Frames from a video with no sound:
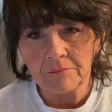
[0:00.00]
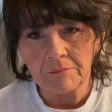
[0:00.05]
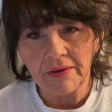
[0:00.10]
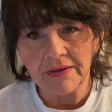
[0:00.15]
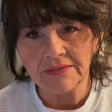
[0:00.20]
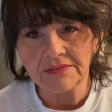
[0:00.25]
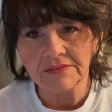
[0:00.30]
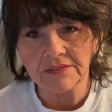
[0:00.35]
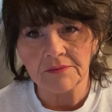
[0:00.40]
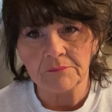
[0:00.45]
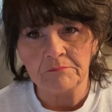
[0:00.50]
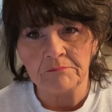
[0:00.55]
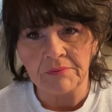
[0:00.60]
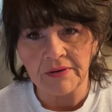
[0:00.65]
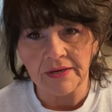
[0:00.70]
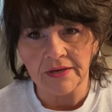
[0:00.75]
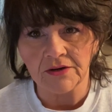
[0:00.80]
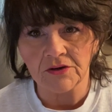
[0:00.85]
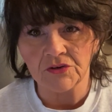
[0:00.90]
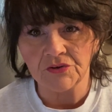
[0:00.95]
makes a
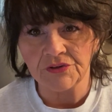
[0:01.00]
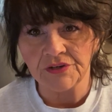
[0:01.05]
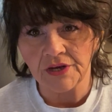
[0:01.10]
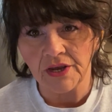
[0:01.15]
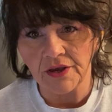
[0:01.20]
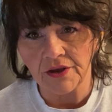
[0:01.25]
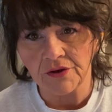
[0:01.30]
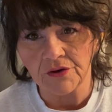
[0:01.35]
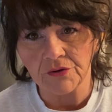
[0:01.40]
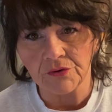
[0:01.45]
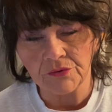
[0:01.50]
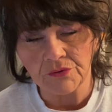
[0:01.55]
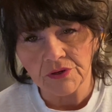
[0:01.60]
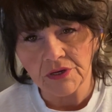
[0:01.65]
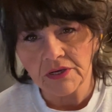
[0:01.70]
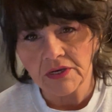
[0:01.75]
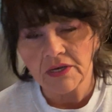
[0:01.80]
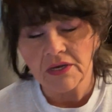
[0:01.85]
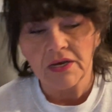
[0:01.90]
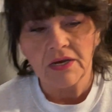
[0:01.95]
better dough.
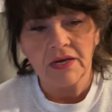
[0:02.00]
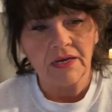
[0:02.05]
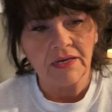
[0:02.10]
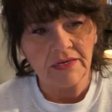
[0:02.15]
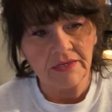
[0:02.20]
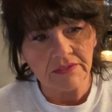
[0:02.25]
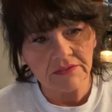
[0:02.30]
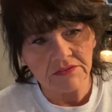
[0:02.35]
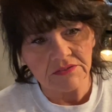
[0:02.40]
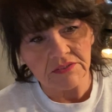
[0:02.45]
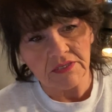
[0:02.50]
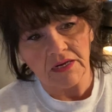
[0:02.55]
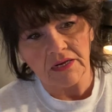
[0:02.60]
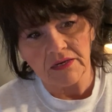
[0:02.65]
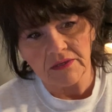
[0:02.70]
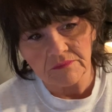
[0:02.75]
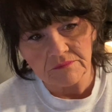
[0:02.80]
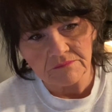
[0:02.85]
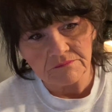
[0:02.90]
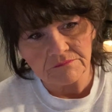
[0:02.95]
It's
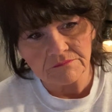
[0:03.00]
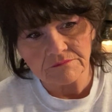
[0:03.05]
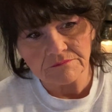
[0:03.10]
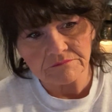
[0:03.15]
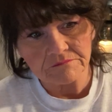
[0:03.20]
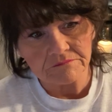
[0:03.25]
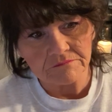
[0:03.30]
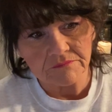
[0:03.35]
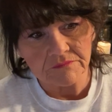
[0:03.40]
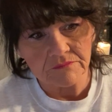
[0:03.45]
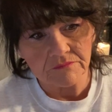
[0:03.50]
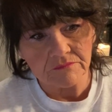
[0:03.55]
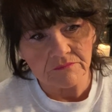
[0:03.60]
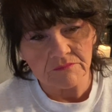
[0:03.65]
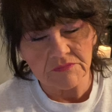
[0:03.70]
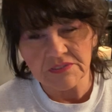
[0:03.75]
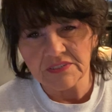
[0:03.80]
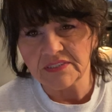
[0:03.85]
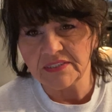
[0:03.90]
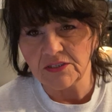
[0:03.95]

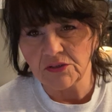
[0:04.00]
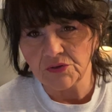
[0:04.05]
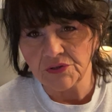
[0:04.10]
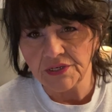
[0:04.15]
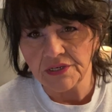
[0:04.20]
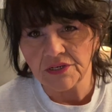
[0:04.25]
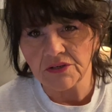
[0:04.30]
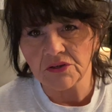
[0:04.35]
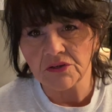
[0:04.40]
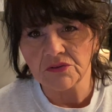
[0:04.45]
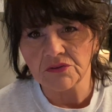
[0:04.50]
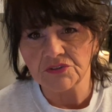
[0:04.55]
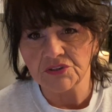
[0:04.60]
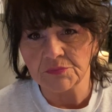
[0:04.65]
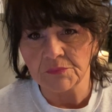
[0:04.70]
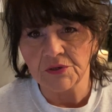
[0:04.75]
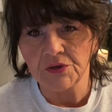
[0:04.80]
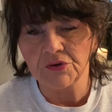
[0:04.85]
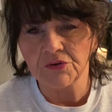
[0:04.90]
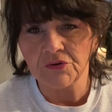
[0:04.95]
silkier,
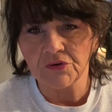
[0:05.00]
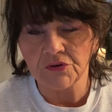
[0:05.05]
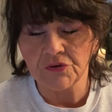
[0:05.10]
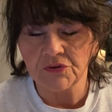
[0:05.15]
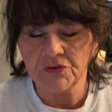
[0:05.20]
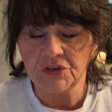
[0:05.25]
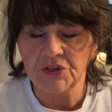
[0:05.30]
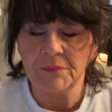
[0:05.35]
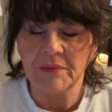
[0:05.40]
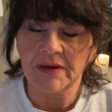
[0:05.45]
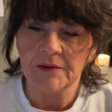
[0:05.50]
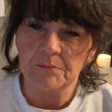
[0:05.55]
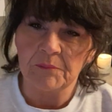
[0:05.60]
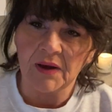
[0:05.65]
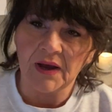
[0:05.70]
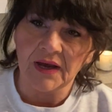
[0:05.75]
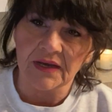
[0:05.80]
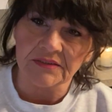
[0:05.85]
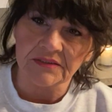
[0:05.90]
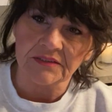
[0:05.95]
smoother. You make
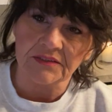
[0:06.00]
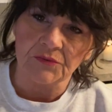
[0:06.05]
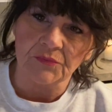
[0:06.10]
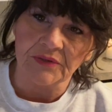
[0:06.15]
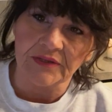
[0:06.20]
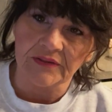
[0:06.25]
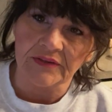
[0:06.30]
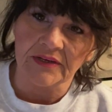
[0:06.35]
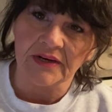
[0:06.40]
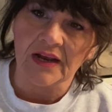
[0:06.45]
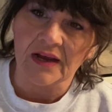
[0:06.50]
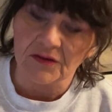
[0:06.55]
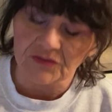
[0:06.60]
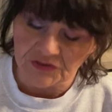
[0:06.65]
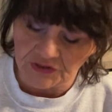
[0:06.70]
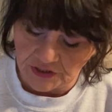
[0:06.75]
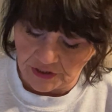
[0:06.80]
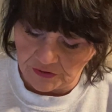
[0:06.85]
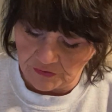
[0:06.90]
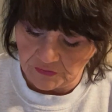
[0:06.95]
pasta with it
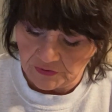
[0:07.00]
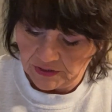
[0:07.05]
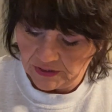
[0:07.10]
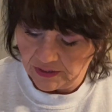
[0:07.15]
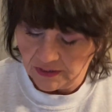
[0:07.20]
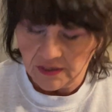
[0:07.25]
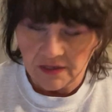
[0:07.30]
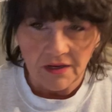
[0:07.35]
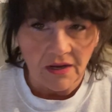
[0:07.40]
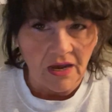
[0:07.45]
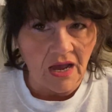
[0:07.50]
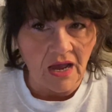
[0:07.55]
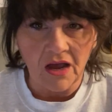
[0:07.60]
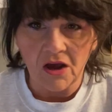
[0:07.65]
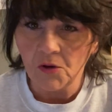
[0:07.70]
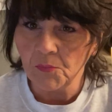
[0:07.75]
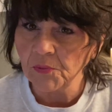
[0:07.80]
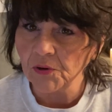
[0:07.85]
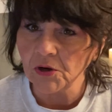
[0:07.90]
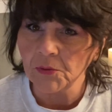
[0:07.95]
also.
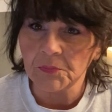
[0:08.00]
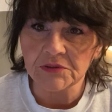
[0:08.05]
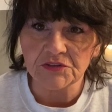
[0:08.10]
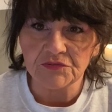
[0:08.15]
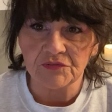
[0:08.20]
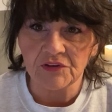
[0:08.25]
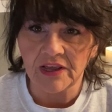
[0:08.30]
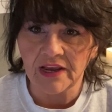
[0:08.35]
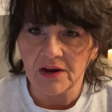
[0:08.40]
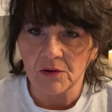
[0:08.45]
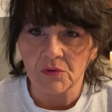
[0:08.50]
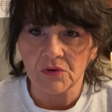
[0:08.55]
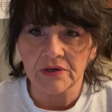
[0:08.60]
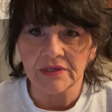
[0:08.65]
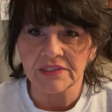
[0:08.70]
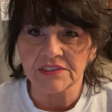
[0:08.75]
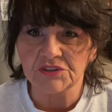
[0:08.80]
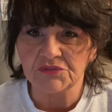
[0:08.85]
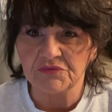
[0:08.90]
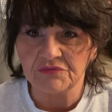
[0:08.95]
All-purpose flour
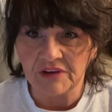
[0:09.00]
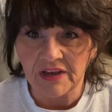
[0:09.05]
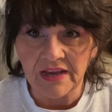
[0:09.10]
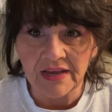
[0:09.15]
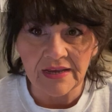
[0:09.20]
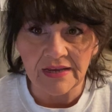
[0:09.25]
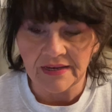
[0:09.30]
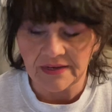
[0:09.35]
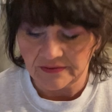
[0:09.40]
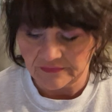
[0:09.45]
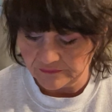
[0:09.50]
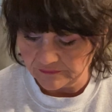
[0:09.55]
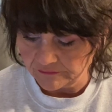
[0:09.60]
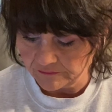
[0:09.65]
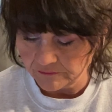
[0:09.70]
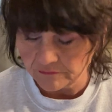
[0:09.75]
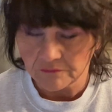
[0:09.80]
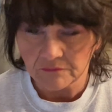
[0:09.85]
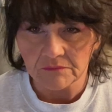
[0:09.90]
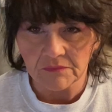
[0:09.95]
is fine.
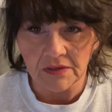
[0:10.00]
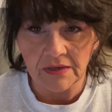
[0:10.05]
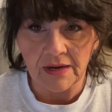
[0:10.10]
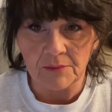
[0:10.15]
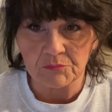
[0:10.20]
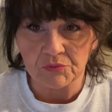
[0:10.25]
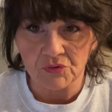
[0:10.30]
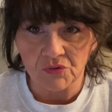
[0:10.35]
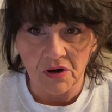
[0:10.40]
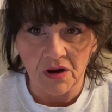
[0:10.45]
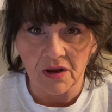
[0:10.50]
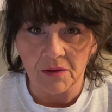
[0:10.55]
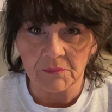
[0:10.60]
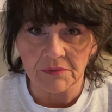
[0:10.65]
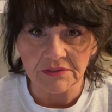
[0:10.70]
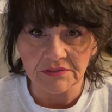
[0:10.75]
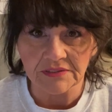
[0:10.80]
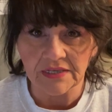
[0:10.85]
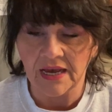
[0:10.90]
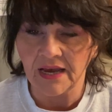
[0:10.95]
I
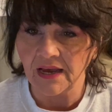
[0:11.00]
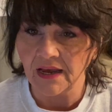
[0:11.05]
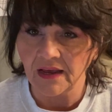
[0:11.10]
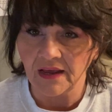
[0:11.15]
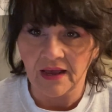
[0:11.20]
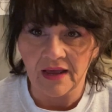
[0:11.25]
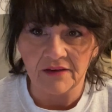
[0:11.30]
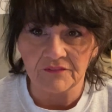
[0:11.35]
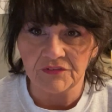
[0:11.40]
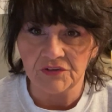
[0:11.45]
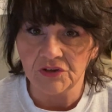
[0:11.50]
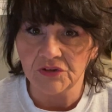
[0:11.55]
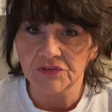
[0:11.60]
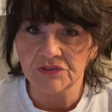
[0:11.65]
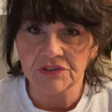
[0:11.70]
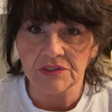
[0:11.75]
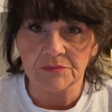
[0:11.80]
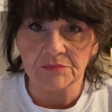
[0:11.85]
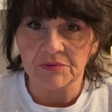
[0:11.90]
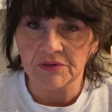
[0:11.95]
promise. I've
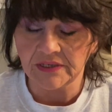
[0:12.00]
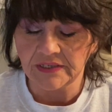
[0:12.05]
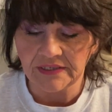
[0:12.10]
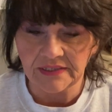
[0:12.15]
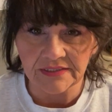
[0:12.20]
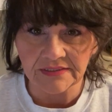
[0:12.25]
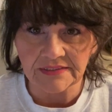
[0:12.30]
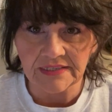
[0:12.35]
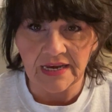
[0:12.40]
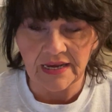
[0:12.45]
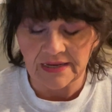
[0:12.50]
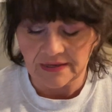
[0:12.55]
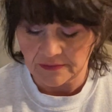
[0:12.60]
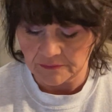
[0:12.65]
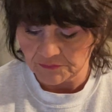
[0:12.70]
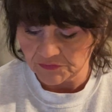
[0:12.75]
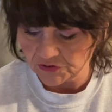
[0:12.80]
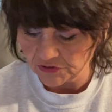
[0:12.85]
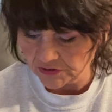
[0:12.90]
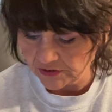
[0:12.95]
used it plenty of
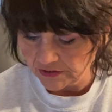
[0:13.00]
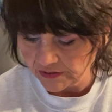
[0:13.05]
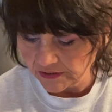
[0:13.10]
times.